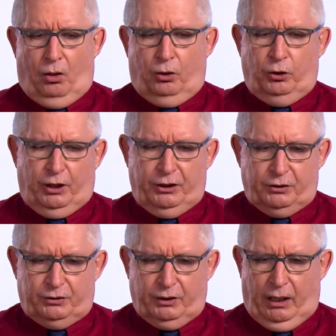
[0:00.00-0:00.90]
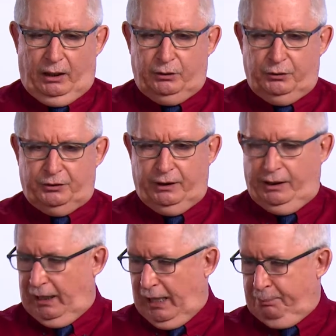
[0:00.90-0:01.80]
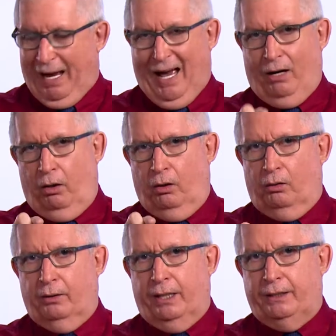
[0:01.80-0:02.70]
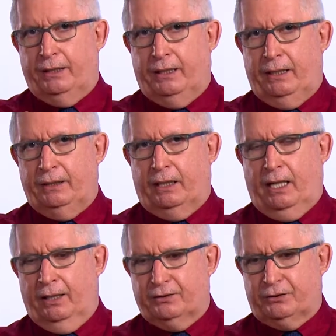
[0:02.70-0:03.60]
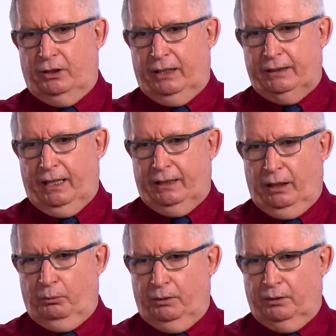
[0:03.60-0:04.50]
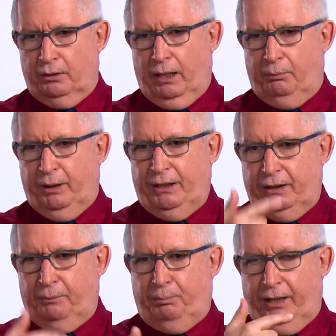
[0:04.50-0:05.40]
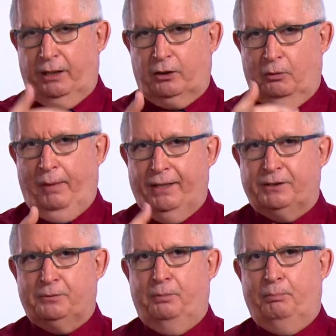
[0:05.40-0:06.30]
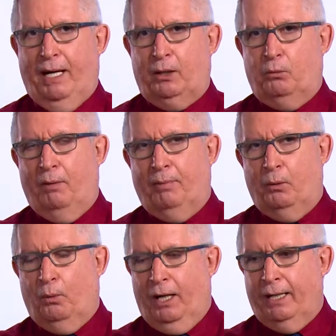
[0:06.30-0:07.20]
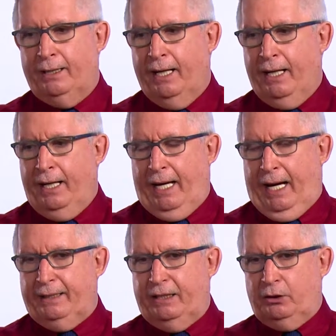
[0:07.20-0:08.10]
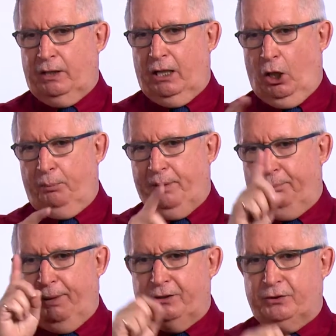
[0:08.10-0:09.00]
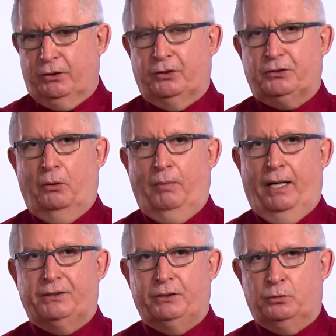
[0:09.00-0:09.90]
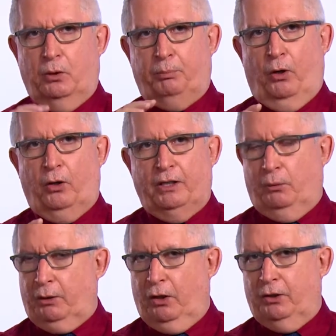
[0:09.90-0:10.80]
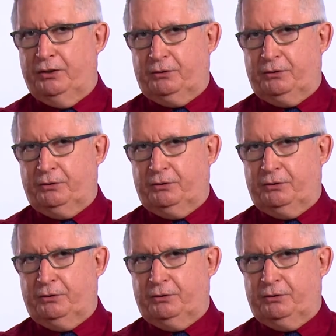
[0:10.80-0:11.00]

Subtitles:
Or you can just use the up arrow in the console, and that will bring the prior commands back one by one. And then you can copy and paste all those commands into a program that we call a